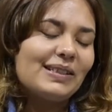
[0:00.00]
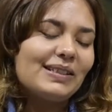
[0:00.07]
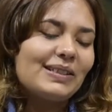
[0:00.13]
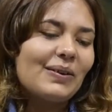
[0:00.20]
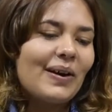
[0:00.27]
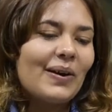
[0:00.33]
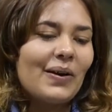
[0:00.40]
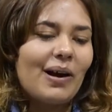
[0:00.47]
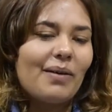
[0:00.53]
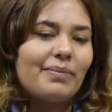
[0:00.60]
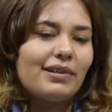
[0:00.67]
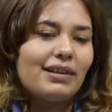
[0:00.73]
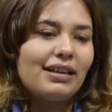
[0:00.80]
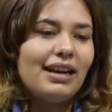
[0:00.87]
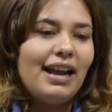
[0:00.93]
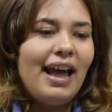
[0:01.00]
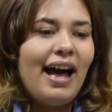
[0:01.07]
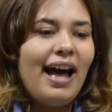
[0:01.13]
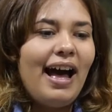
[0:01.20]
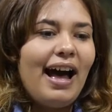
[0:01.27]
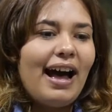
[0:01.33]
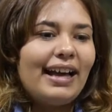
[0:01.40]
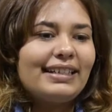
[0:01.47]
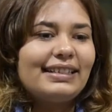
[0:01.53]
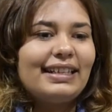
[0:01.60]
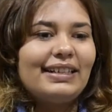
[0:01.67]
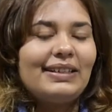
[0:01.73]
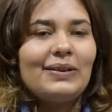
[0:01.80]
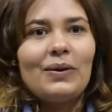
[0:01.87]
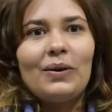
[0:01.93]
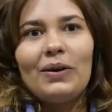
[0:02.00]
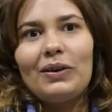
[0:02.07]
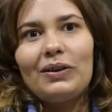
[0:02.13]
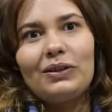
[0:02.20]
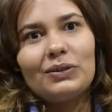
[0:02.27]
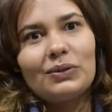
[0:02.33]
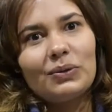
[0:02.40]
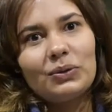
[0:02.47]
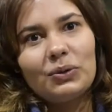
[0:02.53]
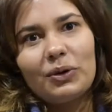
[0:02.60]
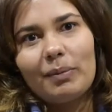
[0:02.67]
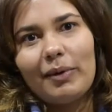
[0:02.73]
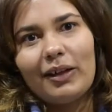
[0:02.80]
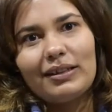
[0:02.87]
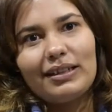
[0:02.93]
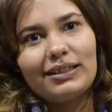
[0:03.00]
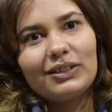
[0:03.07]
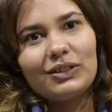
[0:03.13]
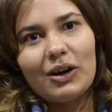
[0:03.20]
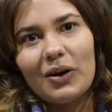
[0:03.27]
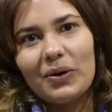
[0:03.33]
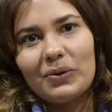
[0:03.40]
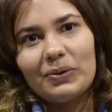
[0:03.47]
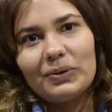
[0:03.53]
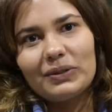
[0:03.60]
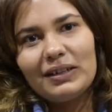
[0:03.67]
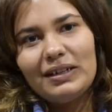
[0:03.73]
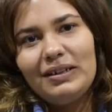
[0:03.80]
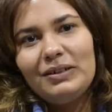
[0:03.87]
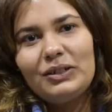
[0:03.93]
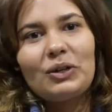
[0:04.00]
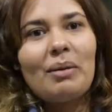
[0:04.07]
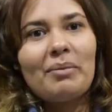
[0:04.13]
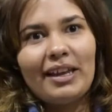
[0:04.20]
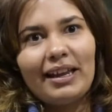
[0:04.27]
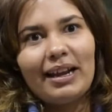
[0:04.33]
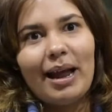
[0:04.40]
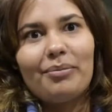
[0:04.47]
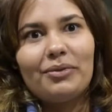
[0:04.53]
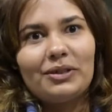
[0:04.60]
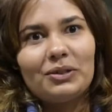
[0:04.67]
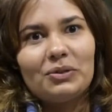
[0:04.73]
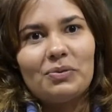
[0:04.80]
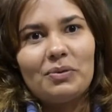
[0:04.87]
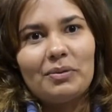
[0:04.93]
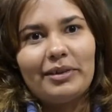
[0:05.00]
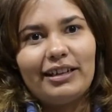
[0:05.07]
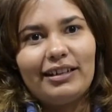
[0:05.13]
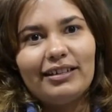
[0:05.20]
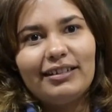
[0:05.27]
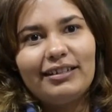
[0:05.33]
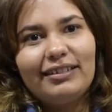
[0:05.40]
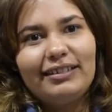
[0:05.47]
And so I got up and I said, you know, you all talk about these struggles. Try being an Aboriginal woman.